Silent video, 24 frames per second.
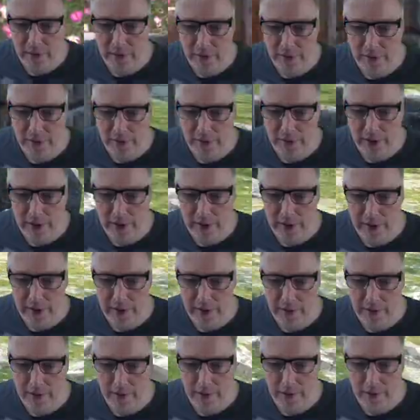doesn't lie
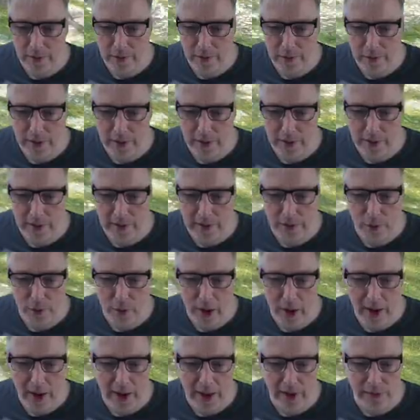quite as
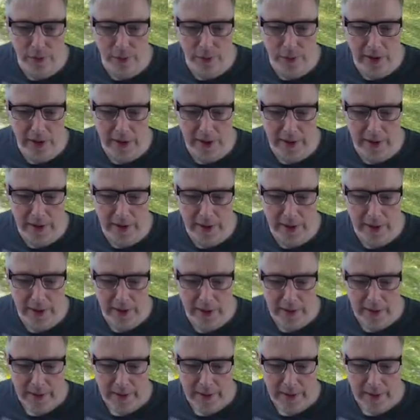well as you would like.
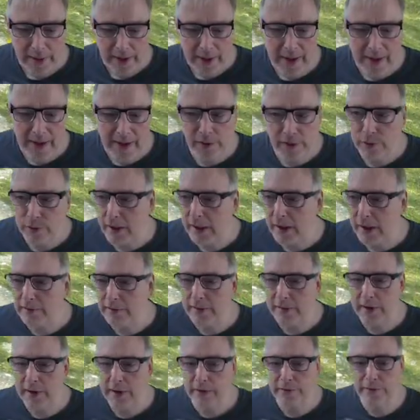It is quite a heavy
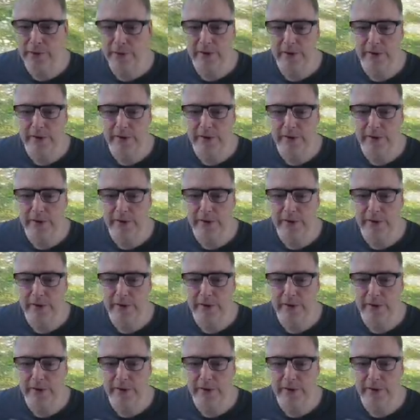tank for its